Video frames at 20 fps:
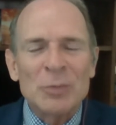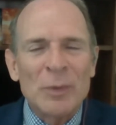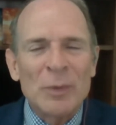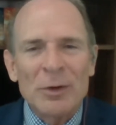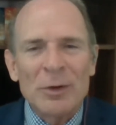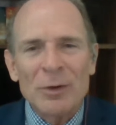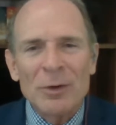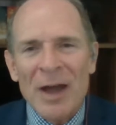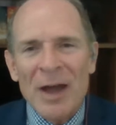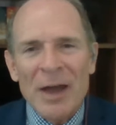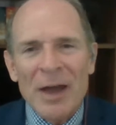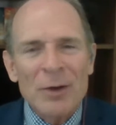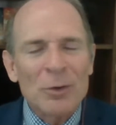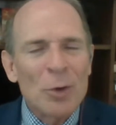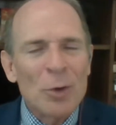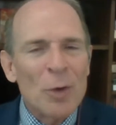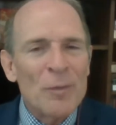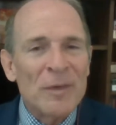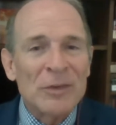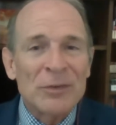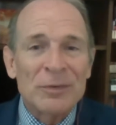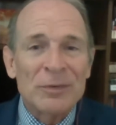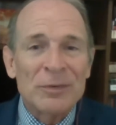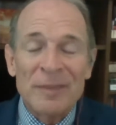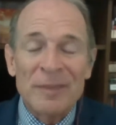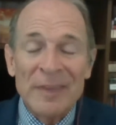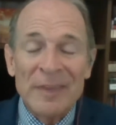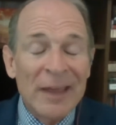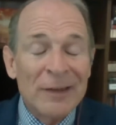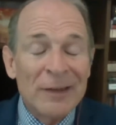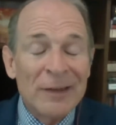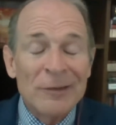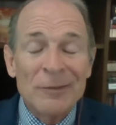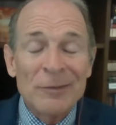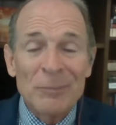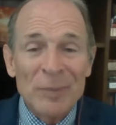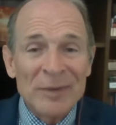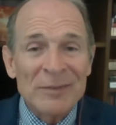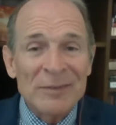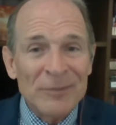I don't know if it's the
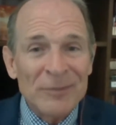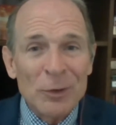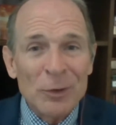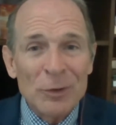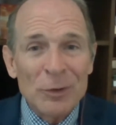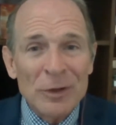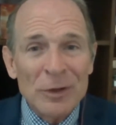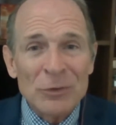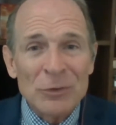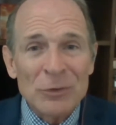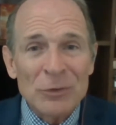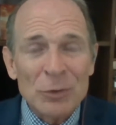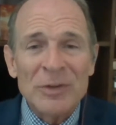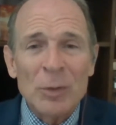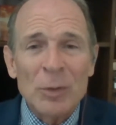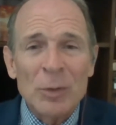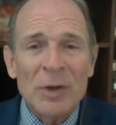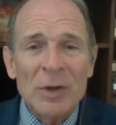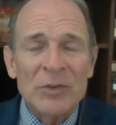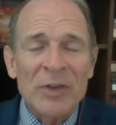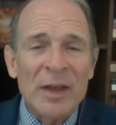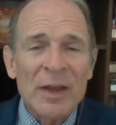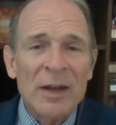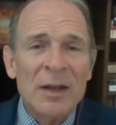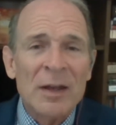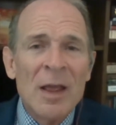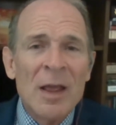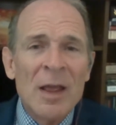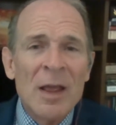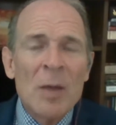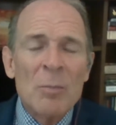end, but you can sort of see where it's headed.